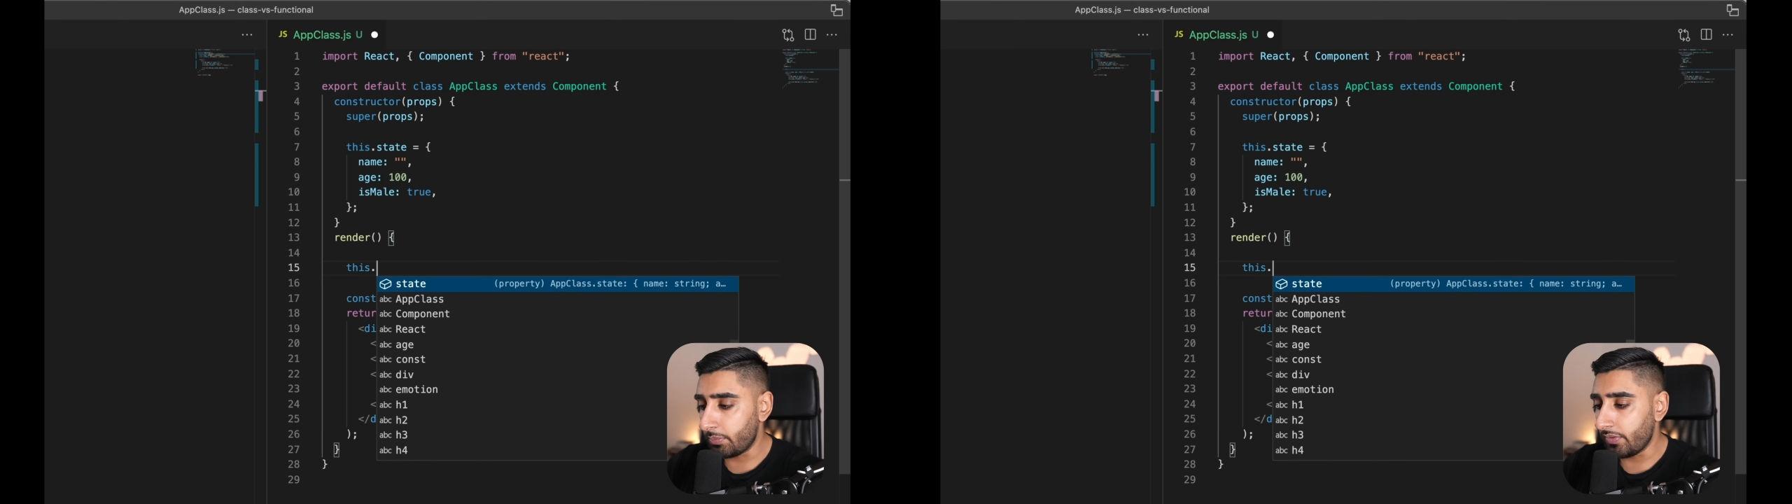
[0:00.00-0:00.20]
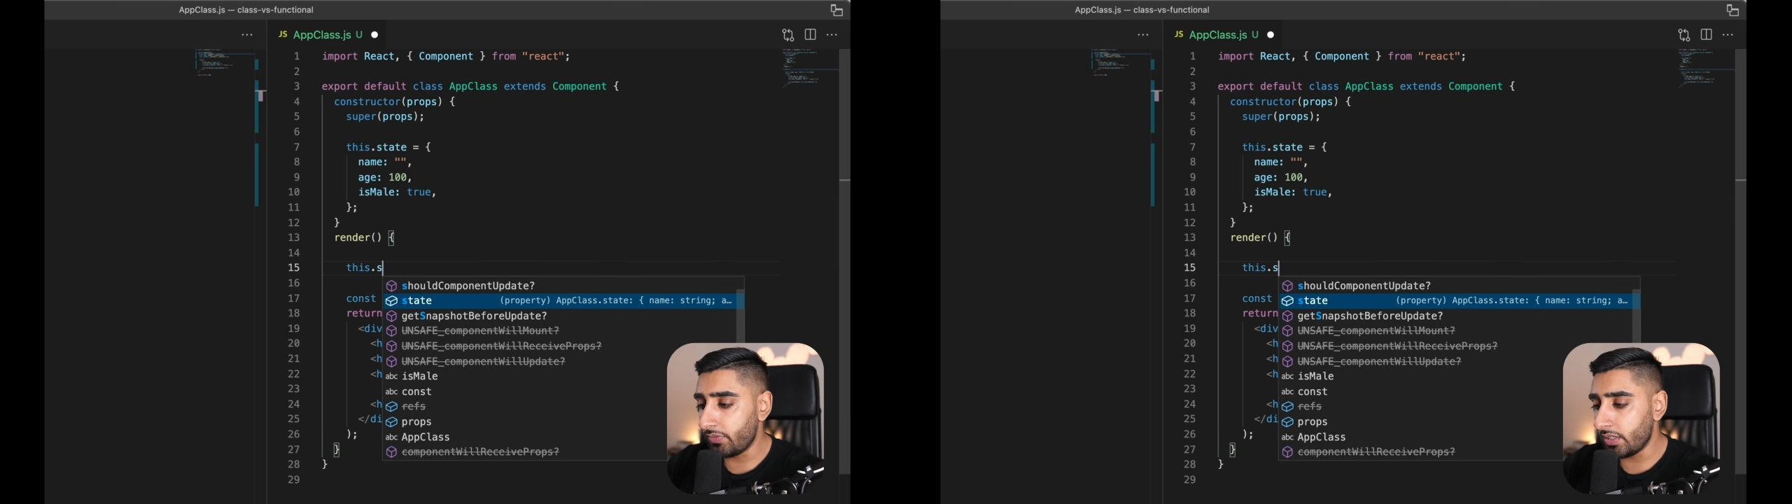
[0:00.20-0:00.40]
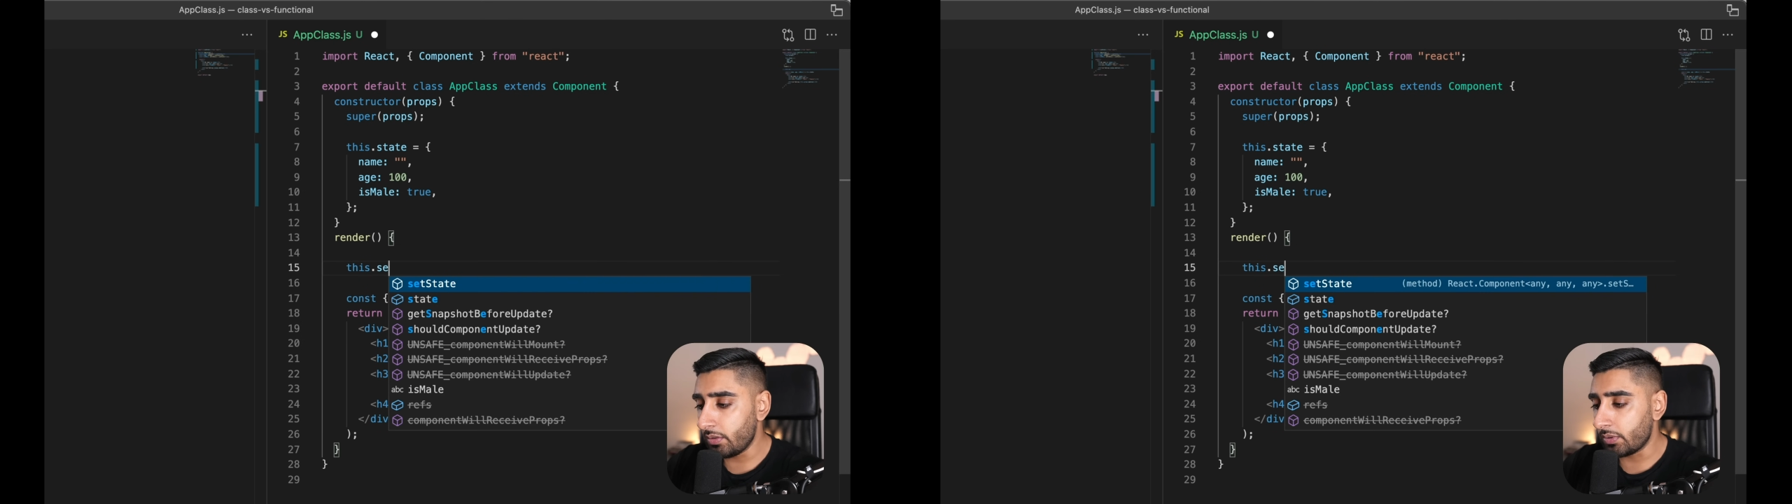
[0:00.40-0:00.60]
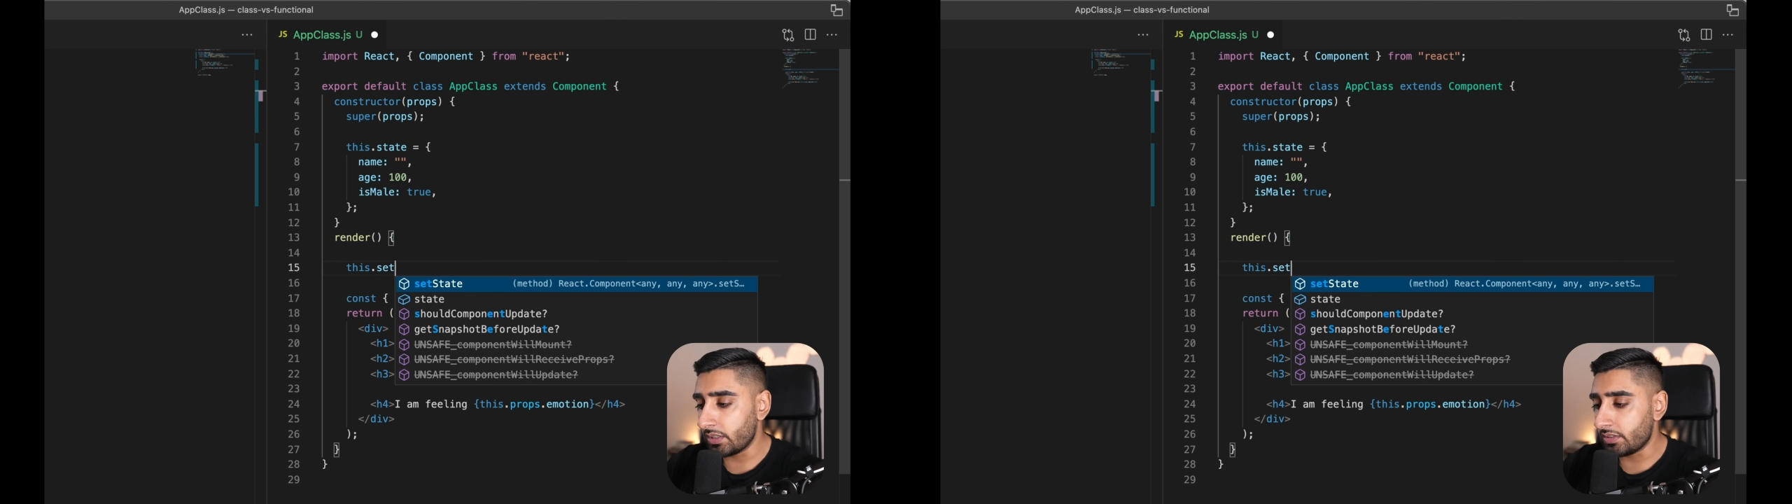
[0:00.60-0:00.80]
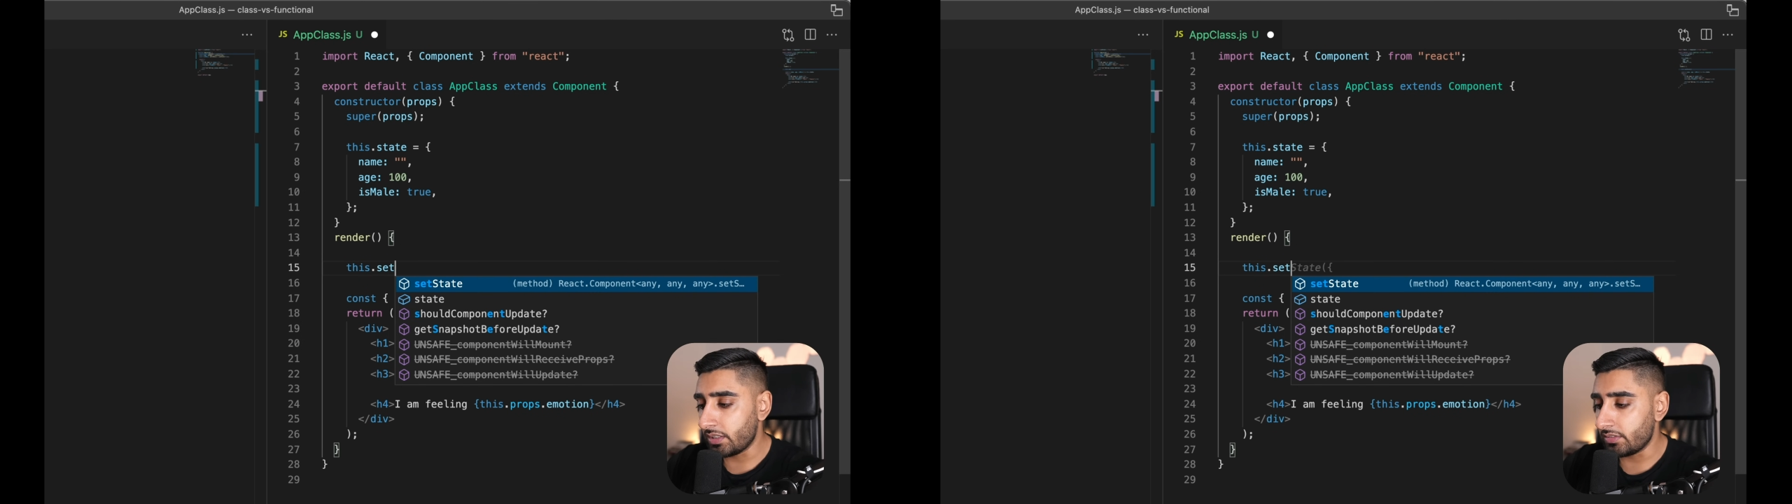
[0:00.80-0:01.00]
If you did want to
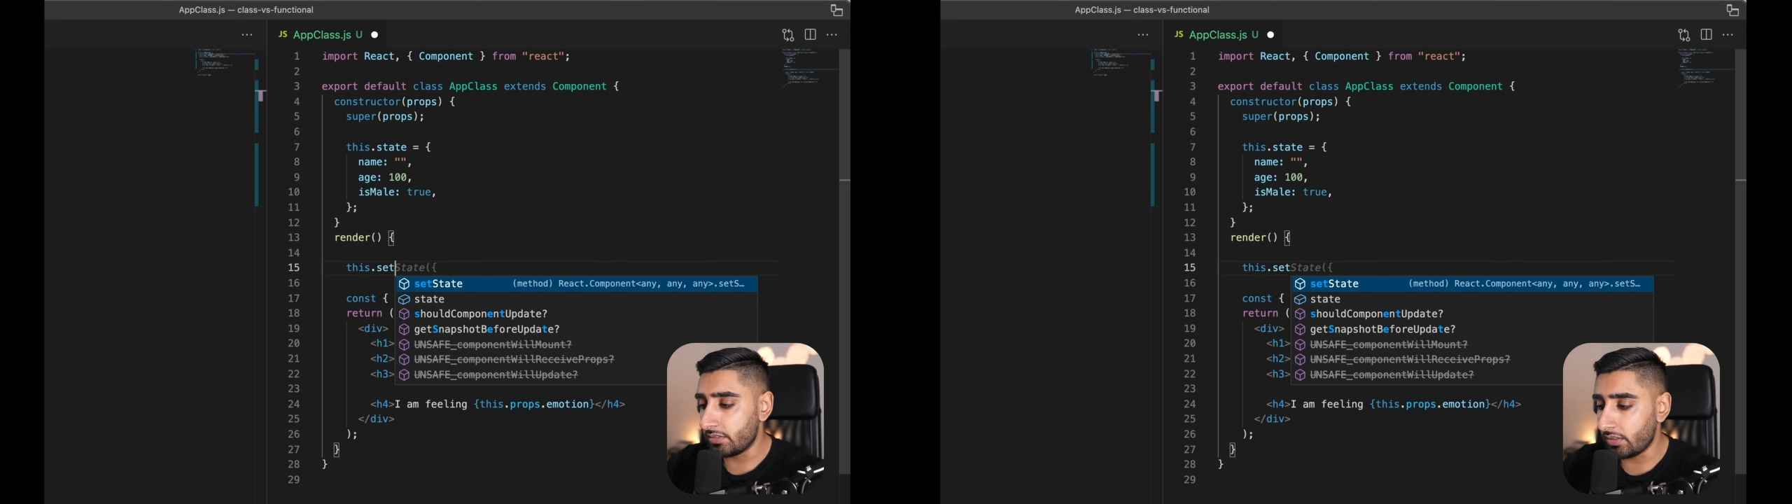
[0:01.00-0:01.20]
change it,